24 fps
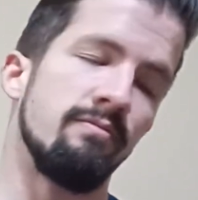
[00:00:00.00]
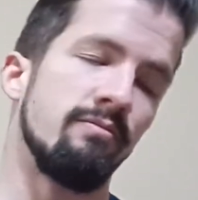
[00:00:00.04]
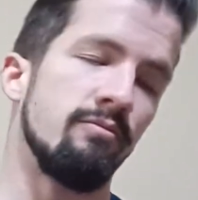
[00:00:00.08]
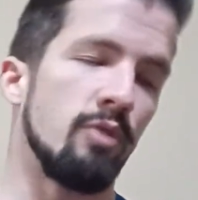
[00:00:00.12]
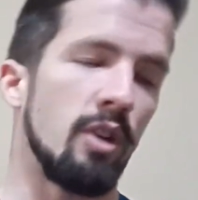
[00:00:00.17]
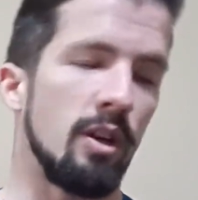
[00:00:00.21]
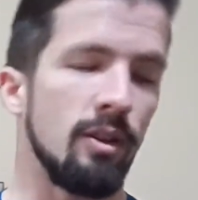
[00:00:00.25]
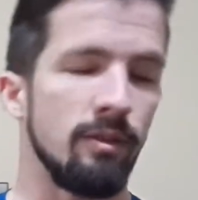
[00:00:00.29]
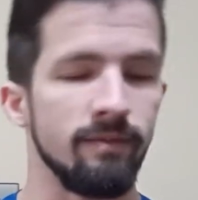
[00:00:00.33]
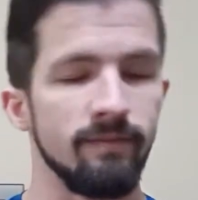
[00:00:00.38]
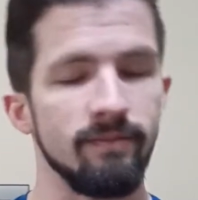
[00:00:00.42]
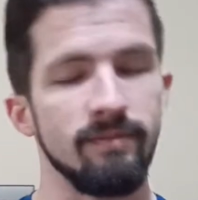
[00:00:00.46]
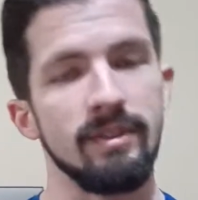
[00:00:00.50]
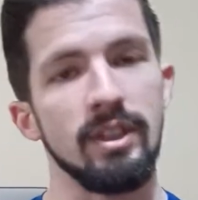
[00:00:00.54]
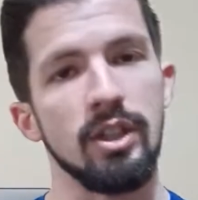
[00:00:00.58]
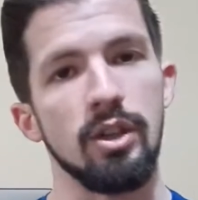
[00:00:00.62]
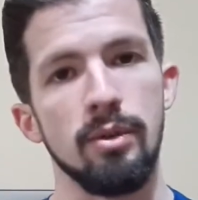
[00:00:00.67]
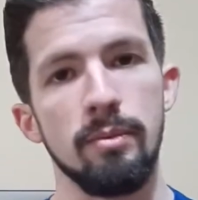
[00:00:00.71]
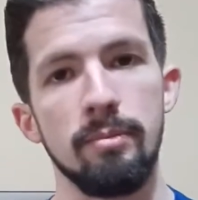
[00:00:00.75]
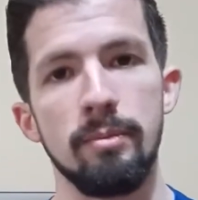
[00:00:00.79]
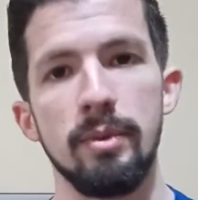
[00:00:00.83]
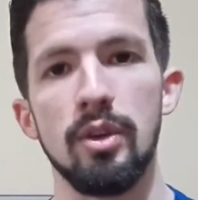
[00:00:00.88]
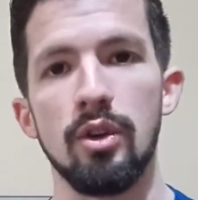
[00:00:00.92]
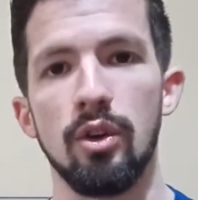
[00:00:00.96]
Well, it
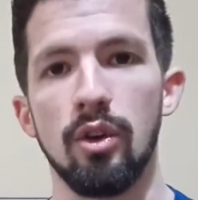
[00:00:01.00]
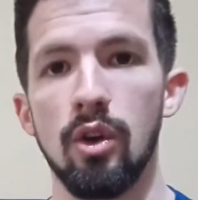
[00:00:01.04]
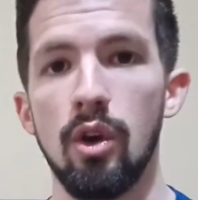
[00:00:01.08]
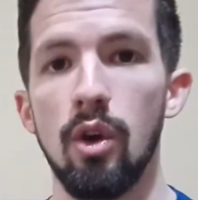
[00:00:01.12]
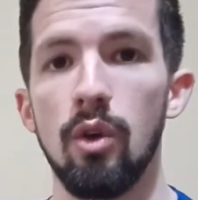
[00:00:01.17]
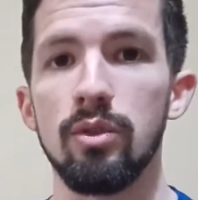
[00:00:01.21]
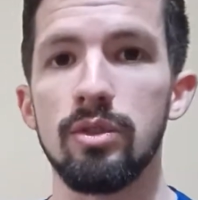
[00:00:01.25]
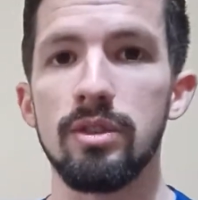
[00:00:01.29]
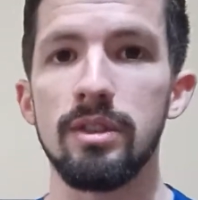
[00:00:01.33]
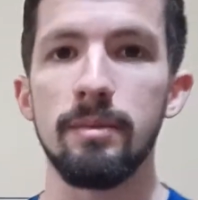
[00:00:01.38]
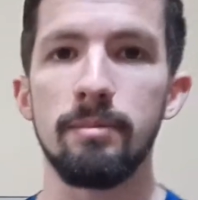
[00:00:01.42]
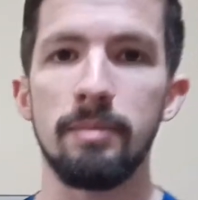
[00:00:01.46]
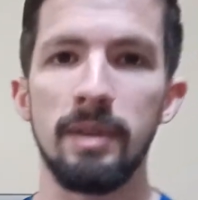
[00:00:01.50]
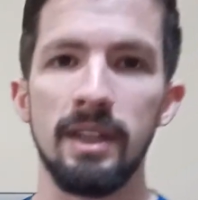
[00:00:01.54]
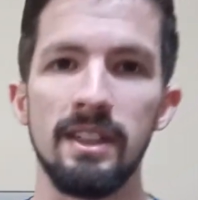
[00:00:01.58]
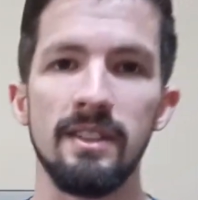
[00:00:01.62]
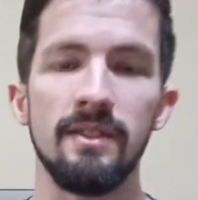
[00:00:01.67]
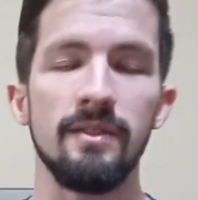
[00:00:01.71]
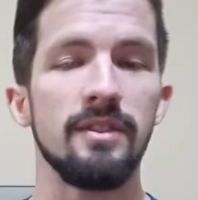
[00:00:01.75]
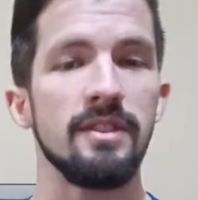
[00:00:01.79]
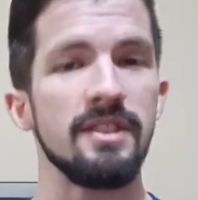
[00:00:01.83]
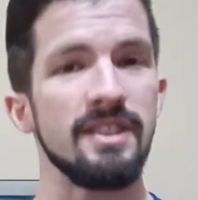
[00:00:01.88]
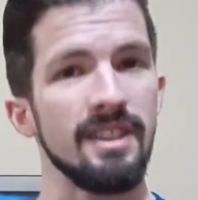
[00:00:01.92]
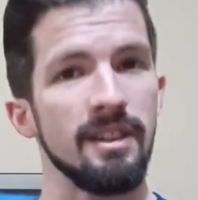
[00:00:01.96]
could be your coach depending
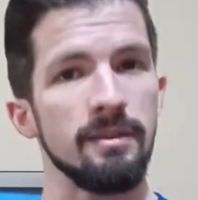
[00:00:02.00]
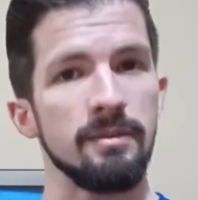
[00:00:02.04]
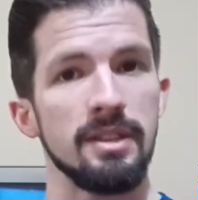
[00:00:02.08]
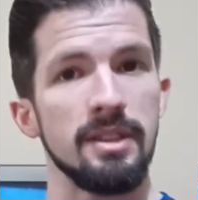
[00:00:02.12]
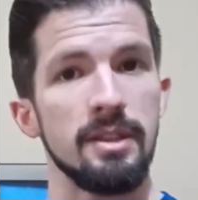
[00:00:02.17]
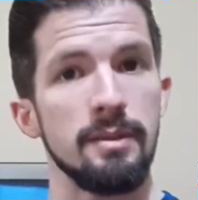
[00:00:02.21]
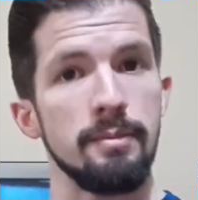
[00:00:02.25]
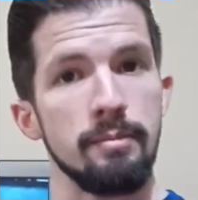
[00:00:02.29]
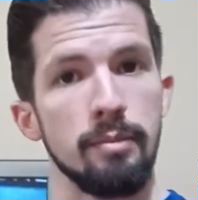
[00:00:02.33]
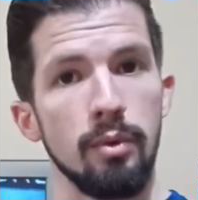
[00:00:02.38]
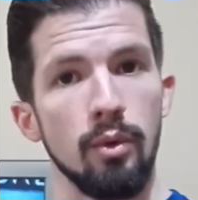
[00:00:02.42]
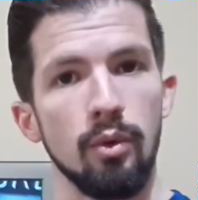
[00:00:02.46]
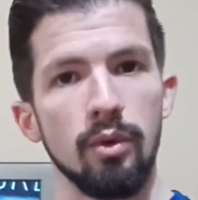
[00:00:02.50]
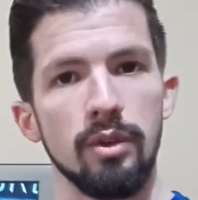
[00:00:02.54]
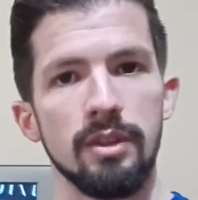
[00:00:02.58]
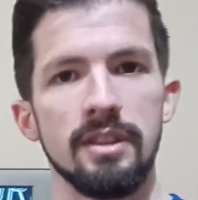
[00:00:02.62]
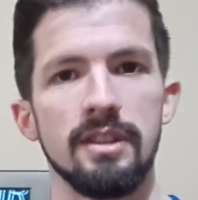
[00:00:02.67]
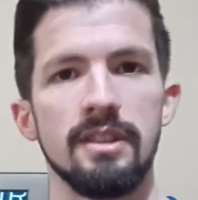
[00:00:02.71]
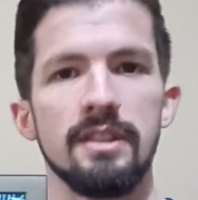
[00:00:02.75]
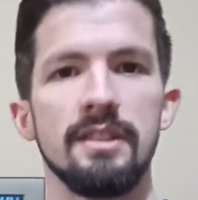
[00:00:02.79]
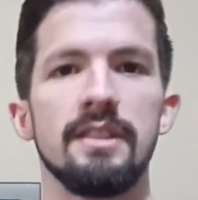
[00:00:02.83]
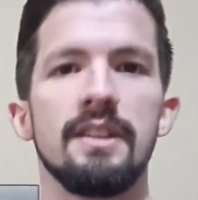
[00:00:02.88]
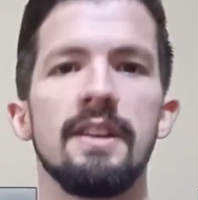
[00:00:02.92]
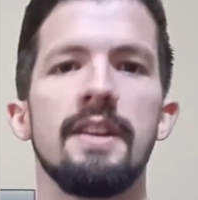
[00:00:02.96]
if it's something
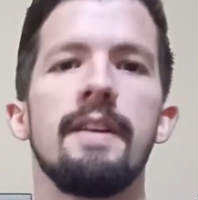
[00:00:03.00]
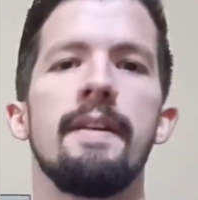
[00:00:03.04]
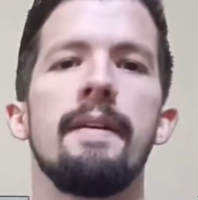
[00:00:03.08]
important,